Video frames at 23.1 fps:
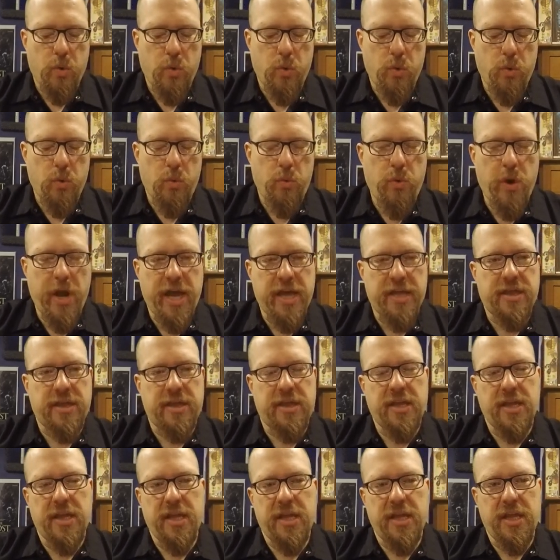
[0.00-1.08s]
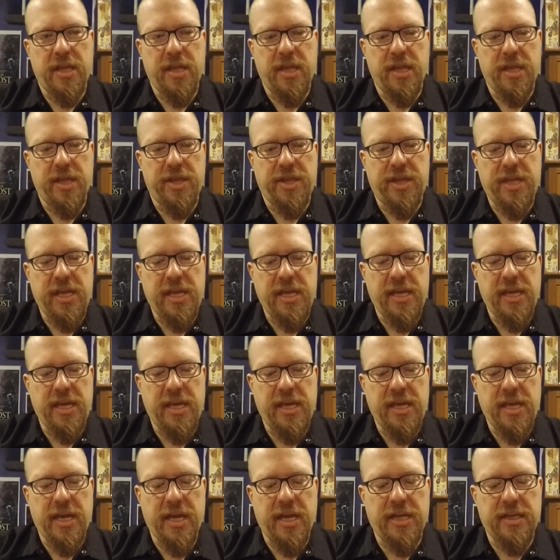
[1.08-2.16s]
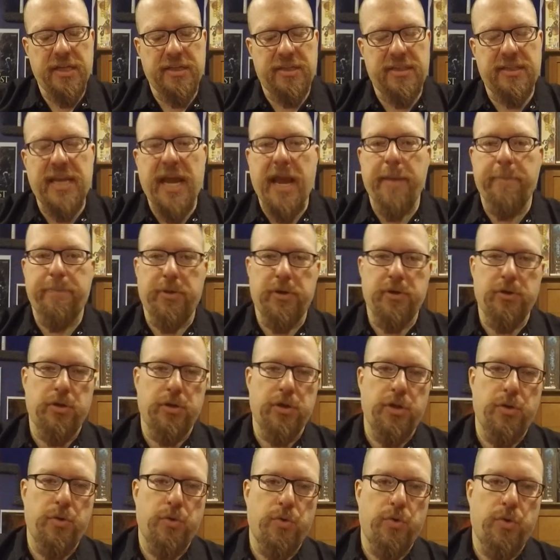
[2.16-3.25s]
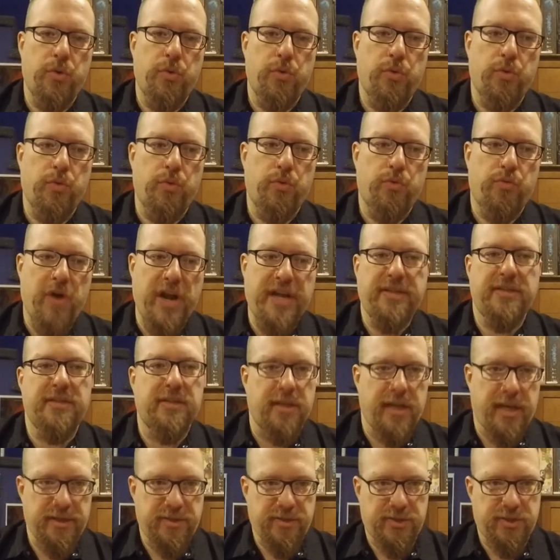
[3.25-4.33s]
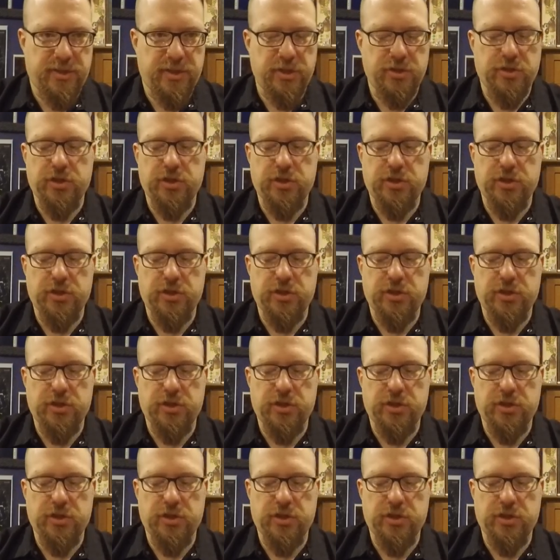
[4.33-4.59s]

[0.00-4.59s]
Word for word: with the sample race lists.